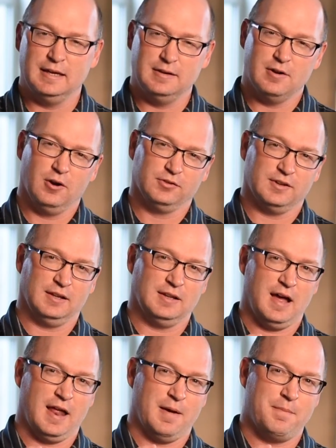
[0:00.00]
He knows
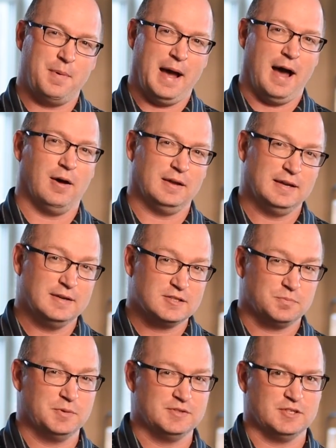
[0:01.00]
a lot about
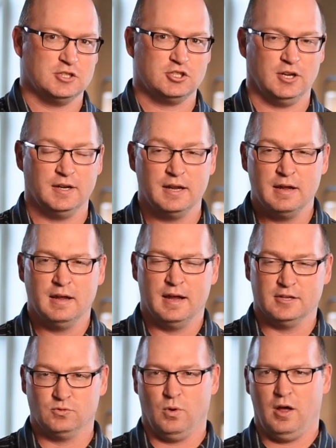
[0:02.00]
his position
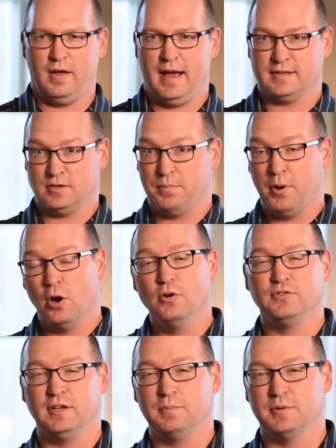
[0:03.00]
as well as
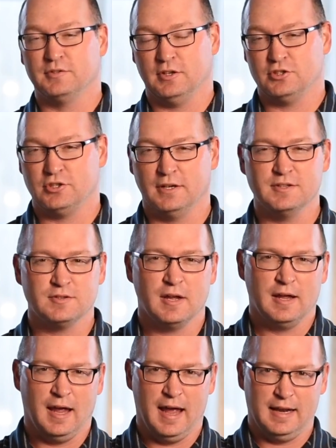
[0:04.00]
opposing
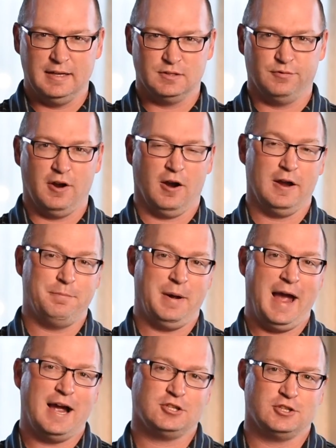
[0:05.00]
positions, and he's very
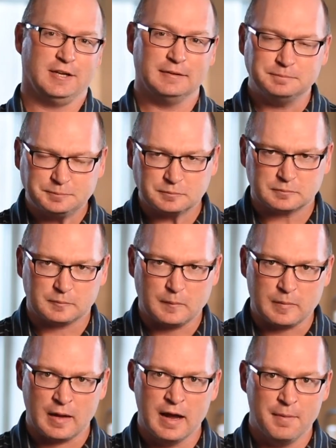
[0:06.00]
passionate
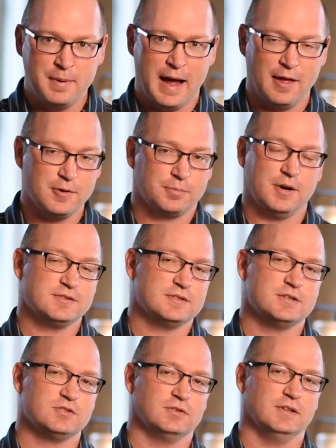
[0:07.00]
about the
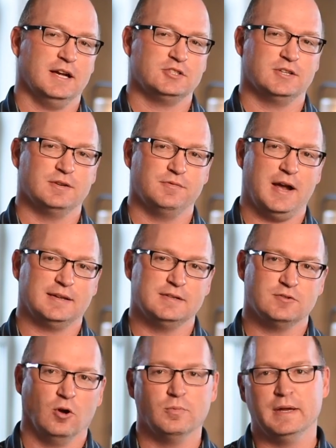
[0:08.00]
presidential election. In
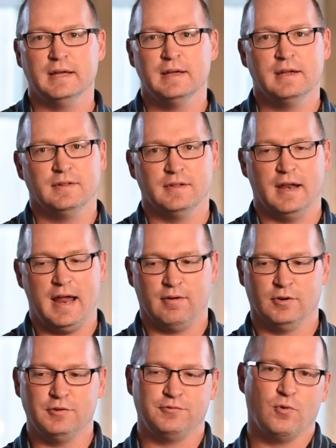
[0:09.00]
fact, he told me that
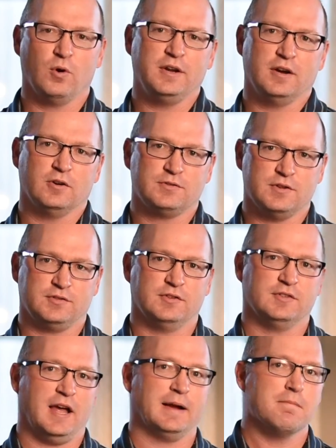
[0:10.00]
every four years,
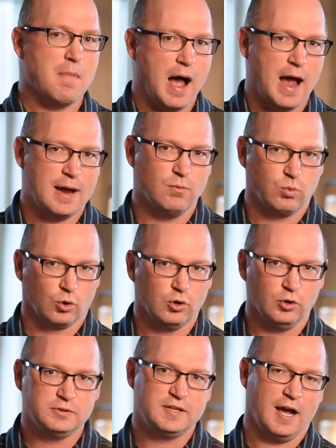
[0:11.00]
this is like my
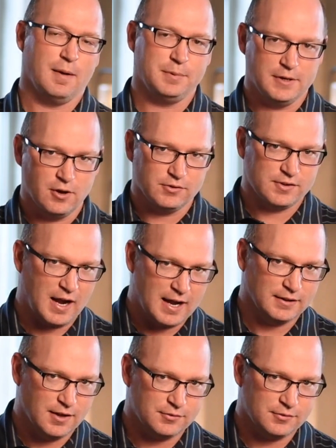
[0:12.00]
World Cup. He knows that I